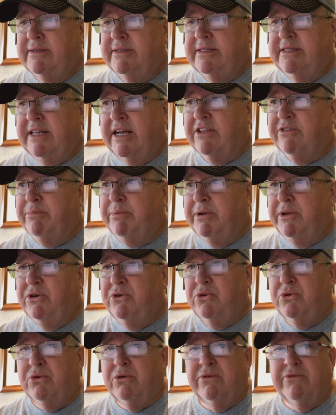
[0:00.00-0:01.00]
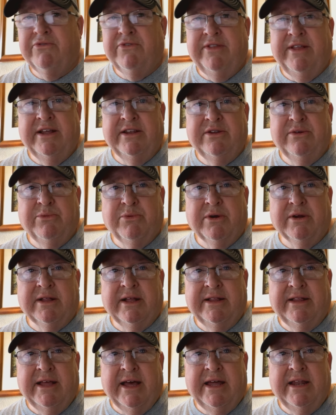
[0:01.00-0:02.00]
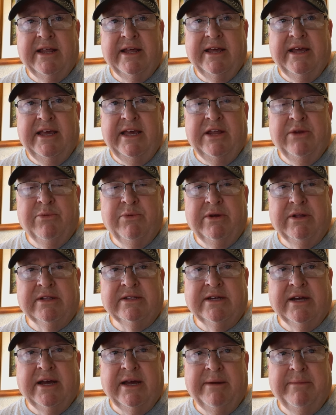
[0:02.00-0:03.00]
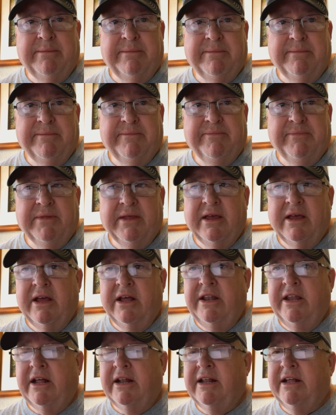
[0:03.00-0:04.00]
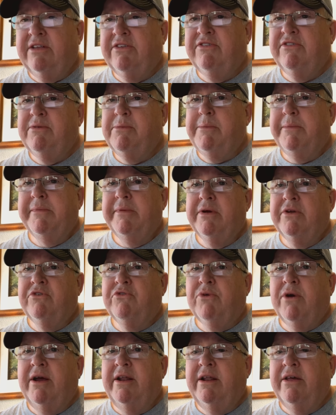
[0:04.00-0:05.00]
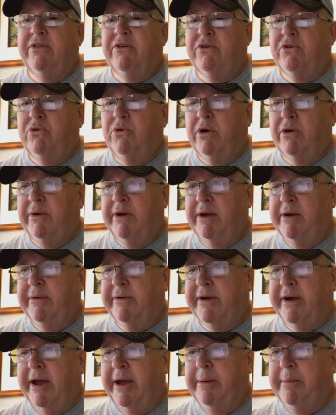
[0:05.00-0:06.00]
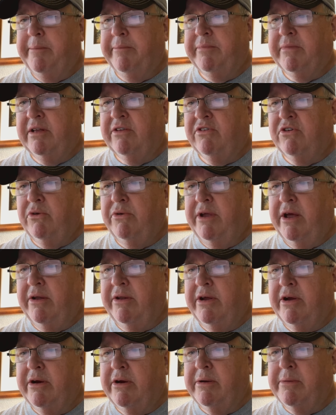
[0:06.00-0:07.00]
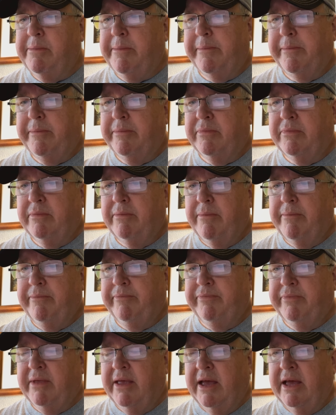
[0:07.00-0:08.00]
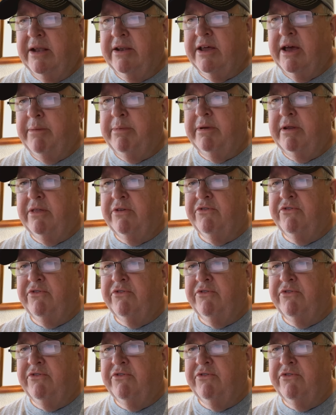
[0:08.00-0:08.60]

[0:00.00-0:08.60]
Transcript: that's pretty cool for that to work like that in real time. Now let's try another query, okay? Let's go down here and type another